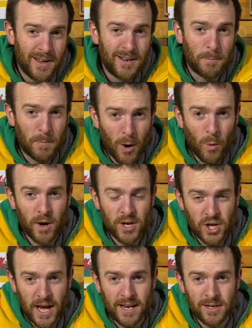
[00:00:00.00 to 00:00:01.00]
to power a
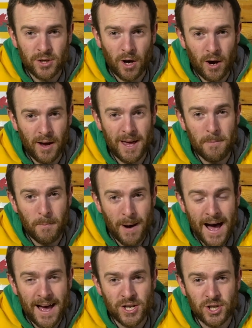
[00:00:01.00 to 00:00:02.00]
chainsaw,
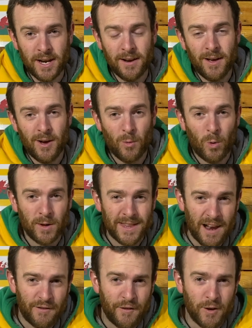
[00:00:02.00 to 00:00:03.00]
imagine what
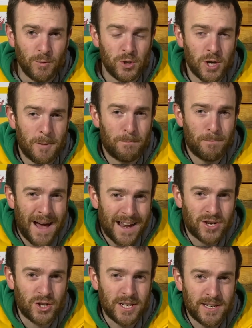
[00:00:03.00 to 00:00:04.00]
that future
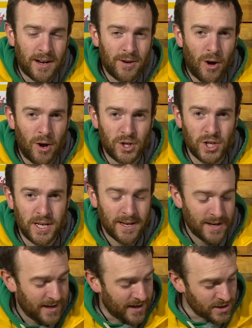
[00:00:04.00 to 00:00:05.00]
battery technology
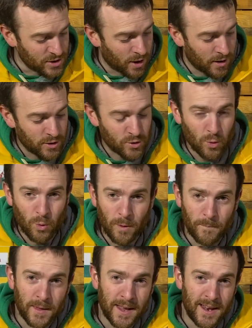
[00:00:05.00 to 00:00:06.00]
is going to
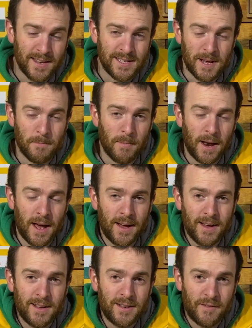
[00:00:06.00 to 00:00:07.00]
do in a similar
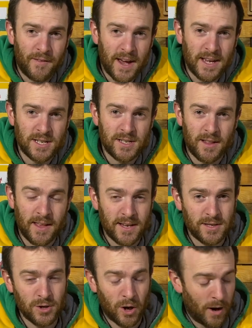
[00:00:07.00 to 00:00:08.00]
device to this.
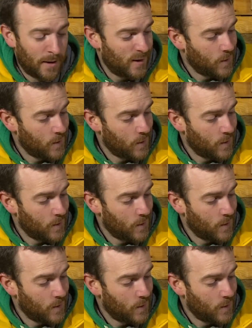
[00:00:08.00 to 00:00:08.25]
So,